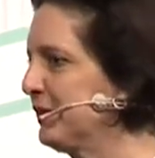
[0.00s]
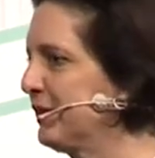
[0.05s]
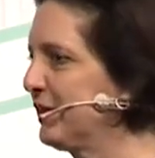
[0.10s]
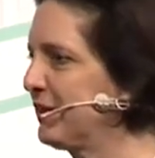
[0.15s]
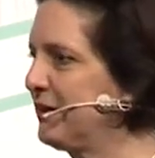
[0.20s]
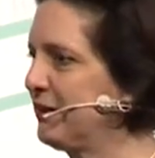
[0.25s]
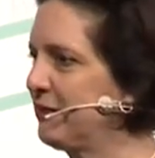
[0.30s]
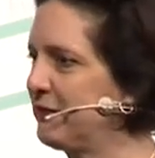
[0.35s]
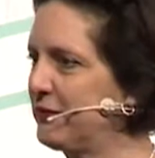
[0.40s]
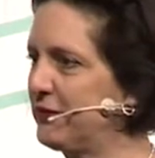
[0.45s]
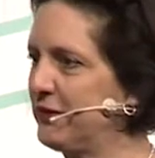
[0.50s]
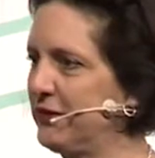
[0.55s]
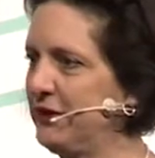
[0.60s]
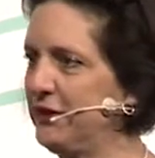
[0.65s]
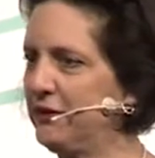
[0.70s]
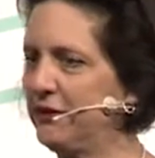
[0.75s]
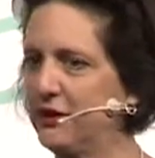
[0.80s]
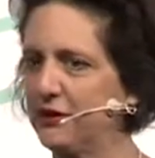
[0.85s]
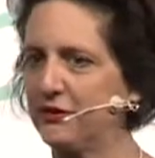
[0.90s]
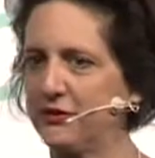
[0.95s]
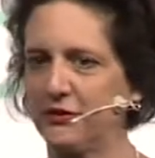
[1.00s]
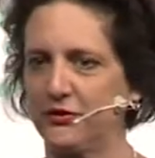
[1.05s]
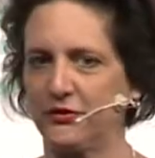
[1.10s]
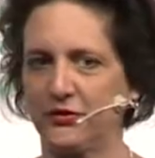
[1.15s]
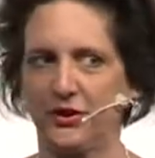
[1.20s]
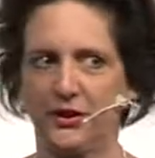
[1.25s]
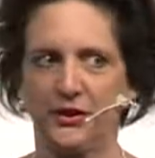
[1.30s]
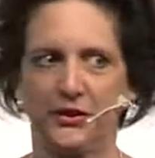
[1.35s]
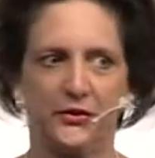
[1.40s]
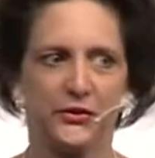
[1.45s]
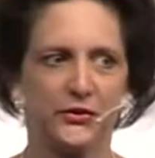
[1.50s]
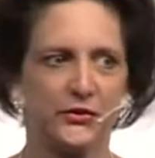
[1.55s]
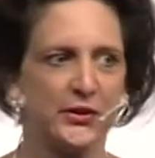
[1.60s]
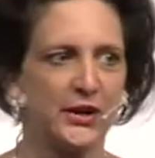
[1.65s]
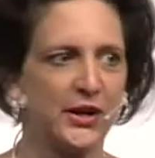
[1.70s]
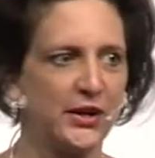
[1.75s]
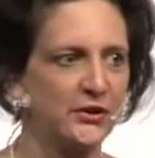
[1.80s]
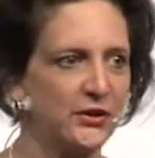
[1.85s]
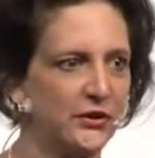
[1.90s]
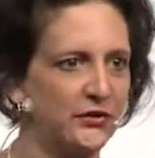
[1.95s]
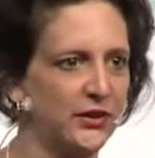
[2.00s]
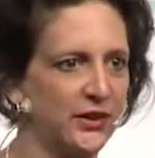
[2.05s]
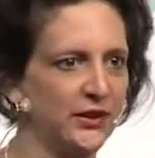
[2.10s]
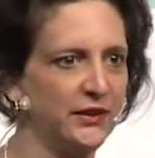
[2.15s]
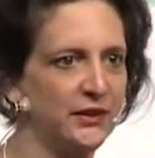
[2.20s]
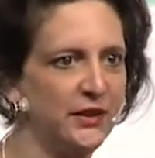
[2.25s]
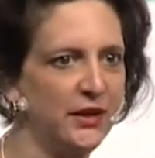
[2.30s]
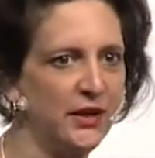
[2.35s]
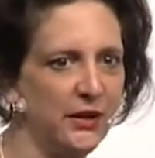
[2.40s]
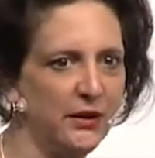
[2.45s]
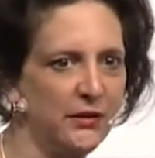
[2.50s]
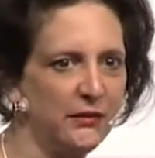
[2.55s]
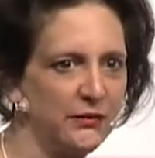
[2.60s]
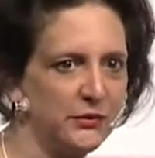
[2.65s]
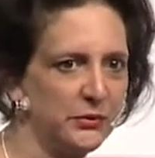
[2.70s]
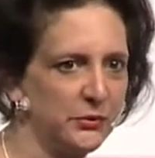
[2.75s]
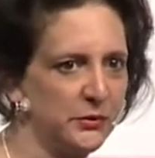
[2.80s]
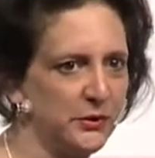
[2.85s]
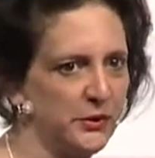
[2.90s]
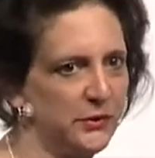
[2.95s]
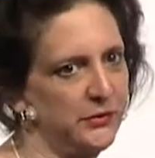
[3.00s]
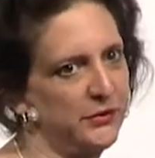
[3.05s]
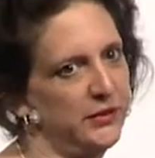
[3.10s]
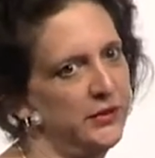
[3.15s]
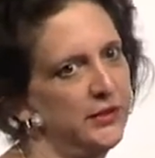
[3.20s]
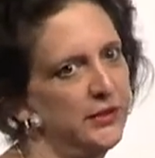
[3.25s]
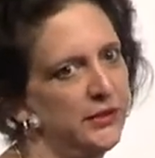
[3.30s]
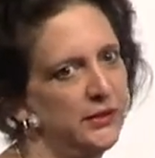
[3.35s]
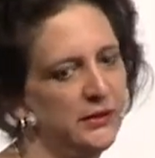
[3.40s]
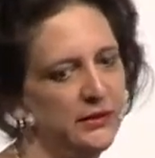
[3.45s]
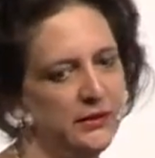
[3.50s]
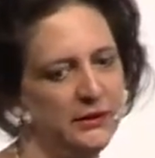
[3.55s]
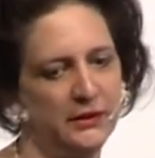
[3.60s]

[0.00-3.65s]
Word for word: be looking for a UX designer or strategist, I'd love to work with you.